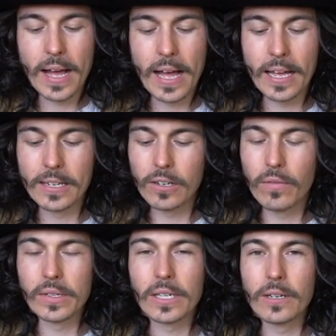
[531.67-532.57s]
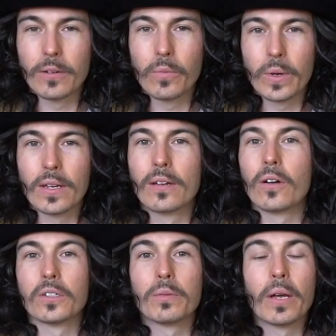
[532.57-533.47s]
And obviously we
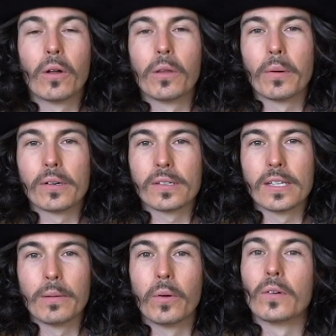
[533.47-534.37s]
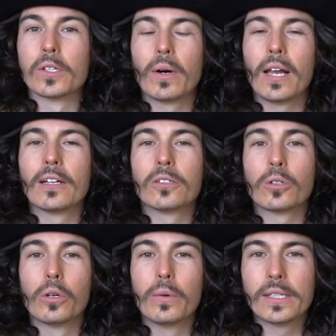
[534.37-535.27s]
got to meet all the models in the morning as well. I
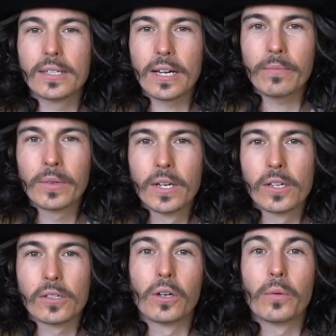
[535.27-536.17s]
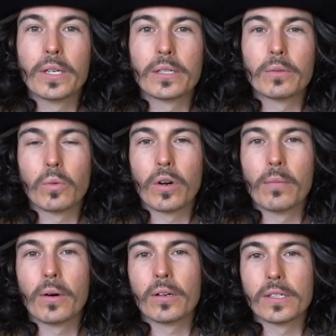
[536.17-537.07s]
took Louisa down, so Louisa was one of the
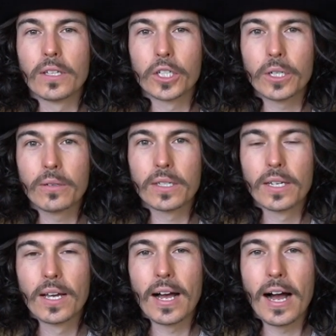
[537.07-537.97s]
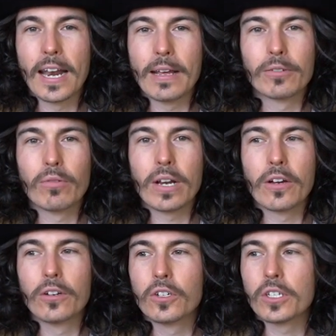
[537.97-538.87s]
models in the shoot, and it was really
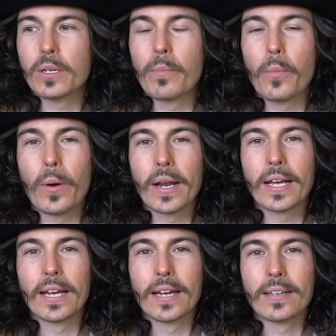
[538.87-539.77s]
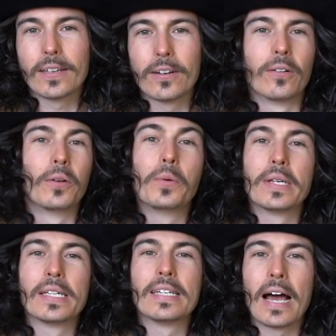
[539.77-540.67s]
good just to bring, you know,
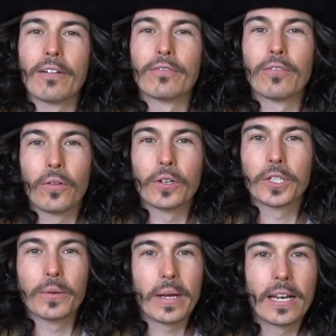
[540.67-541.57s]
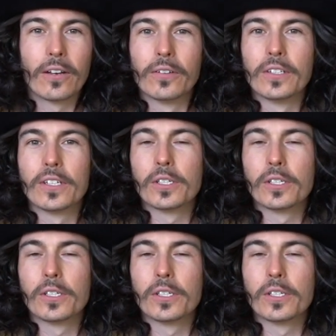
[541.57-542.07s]
Louisa down for the shoot in London.